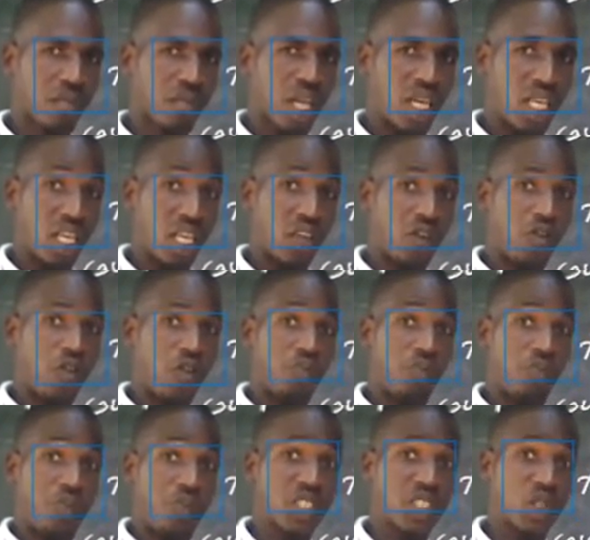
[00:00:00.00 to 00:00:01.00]
If
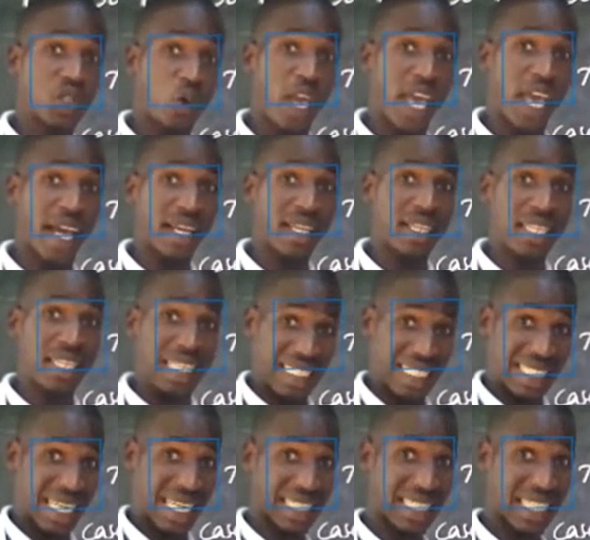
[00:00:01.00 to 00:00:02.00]
b squared is
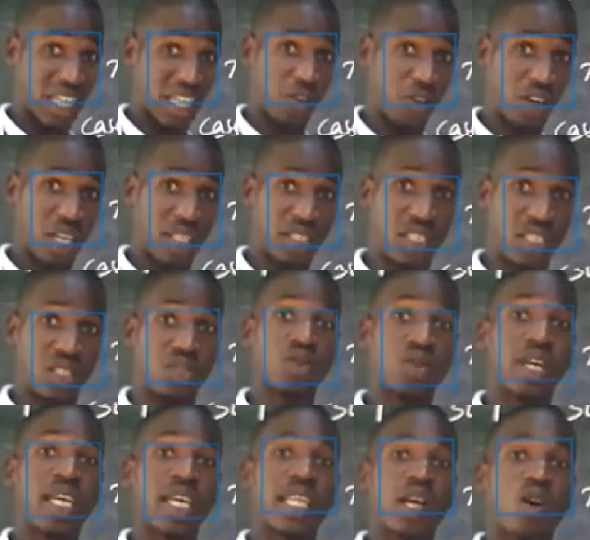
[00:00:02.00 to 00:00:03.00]
less than 4ac, you
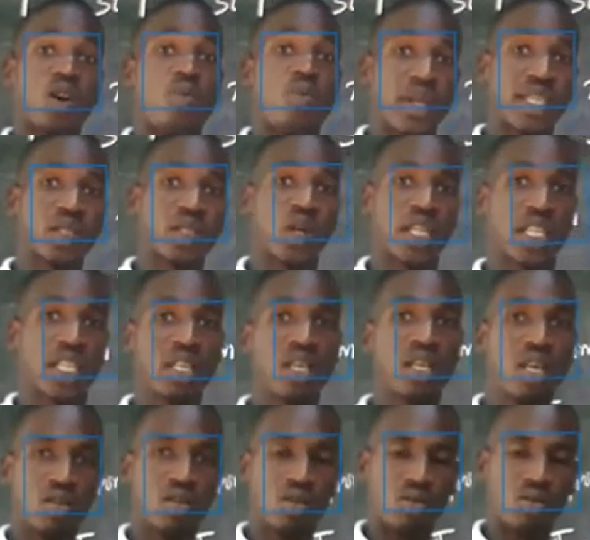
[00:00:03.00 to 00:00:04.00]
get a complex what?
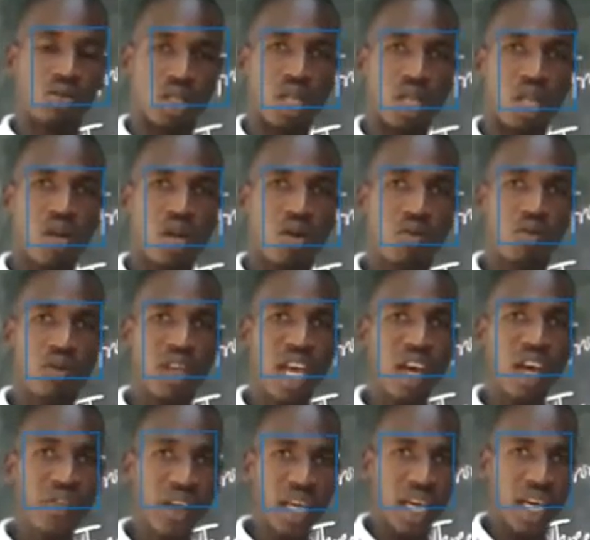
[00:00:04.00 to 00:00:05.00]
Root. We have
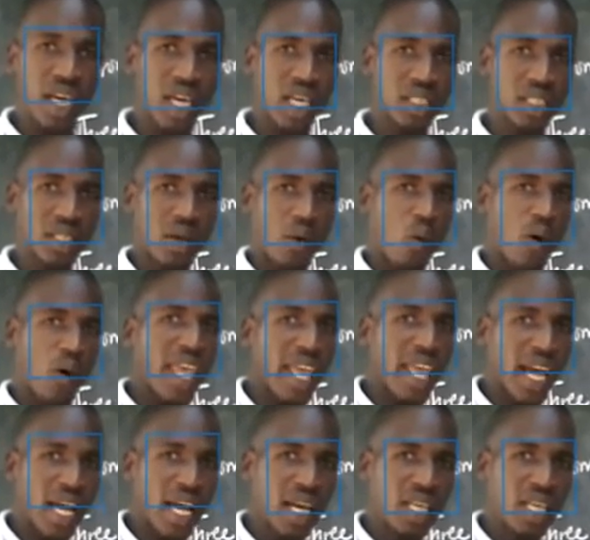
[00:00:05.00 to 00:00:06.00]
a case where
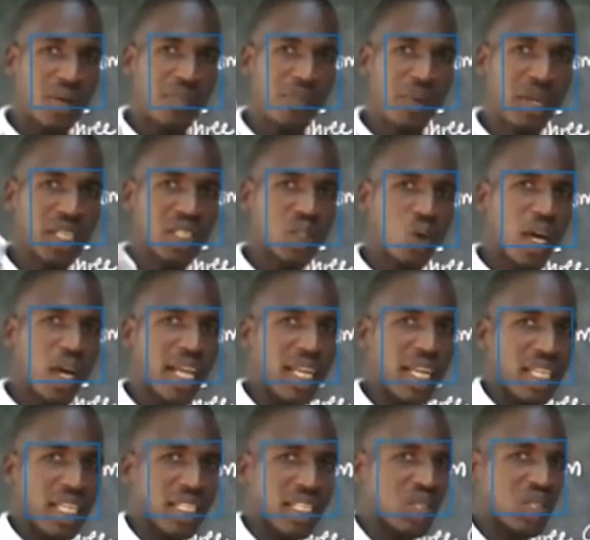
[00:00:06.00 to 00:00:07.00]
b squared
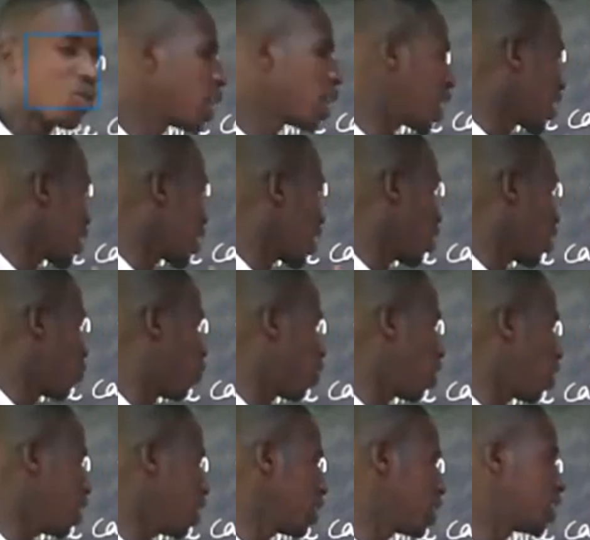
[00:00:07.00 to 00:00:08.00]
is greater than
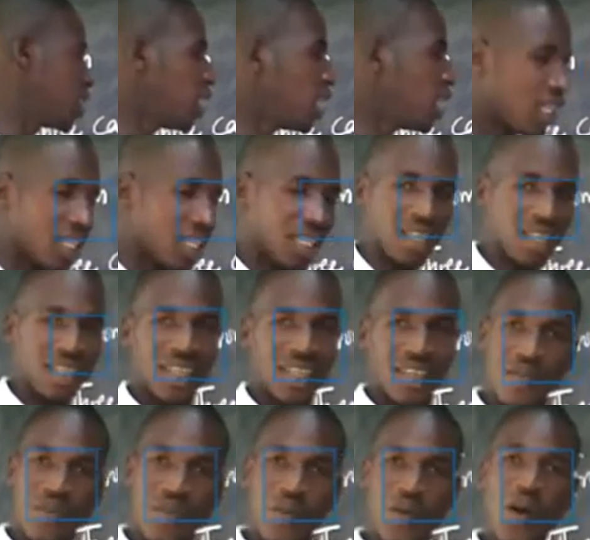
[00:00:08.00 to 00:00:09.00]
4ac.
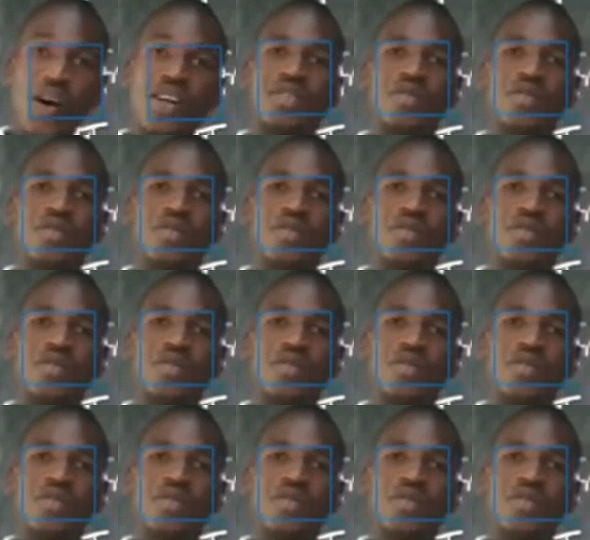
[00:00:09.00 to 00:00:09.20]
Good.